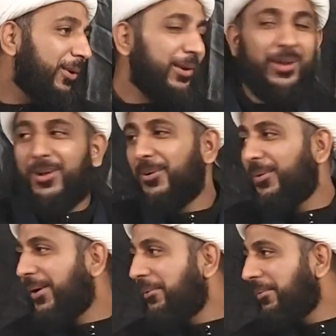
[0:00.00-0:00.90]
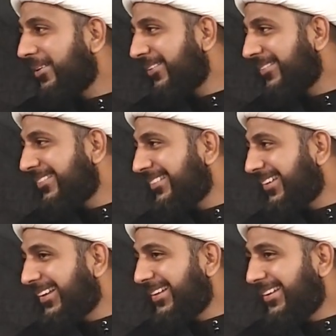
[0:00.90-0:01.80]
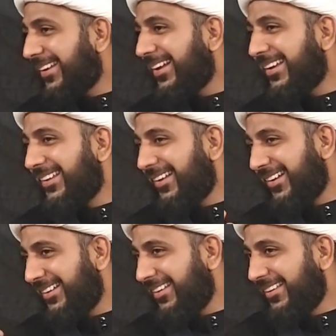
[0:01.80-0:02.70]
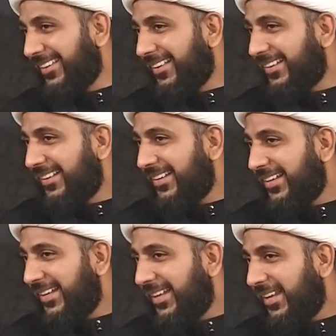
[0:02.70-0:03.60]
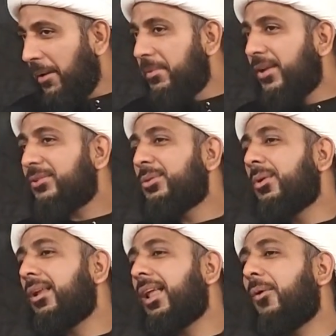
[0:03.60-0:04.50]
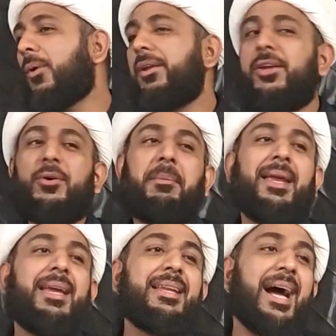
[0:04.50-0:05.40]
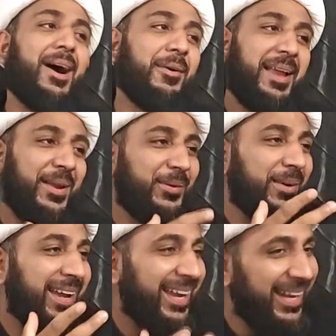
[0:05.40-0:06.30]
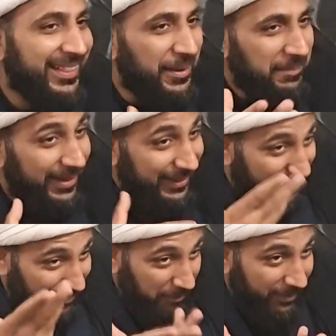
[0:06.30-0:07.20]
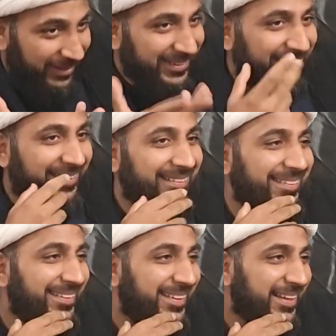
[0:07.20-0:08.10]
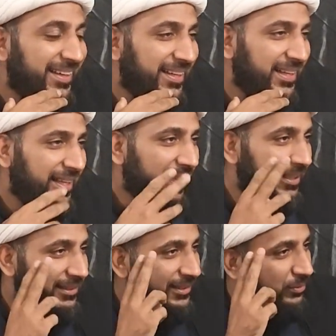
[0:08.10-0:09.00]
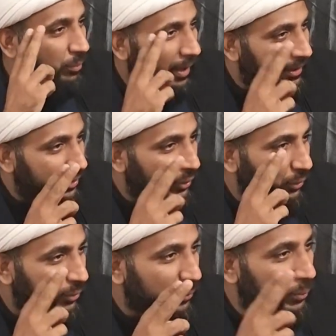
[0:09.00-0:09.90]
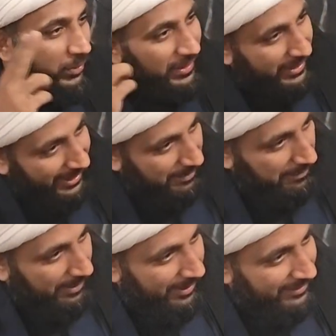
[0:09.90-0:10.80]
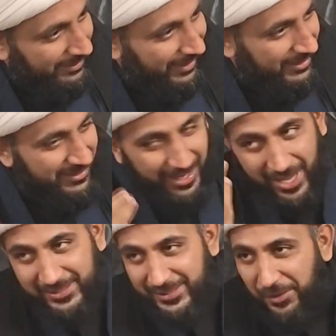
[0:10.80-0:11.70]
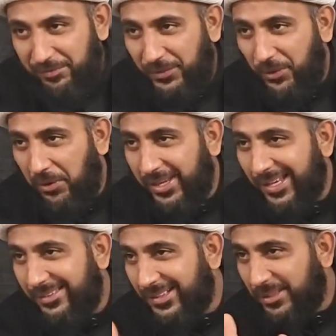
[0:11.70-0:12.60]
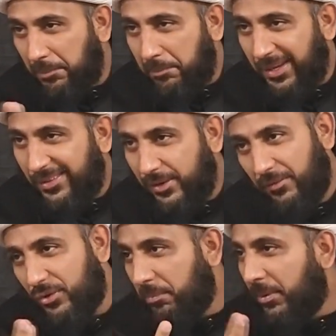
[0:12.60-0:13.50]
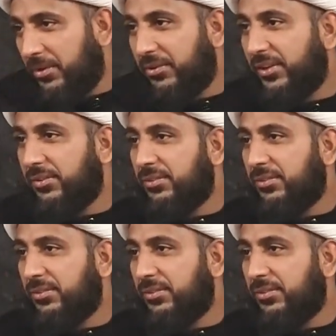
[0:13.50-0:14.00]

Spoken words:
Allahu Akbar. La ilaha illallah. Ya Rasulullah, what do you mean? How can we eat the meat of a brother? He says, when you do ghibat, it's as if you are eating the meat of your brother.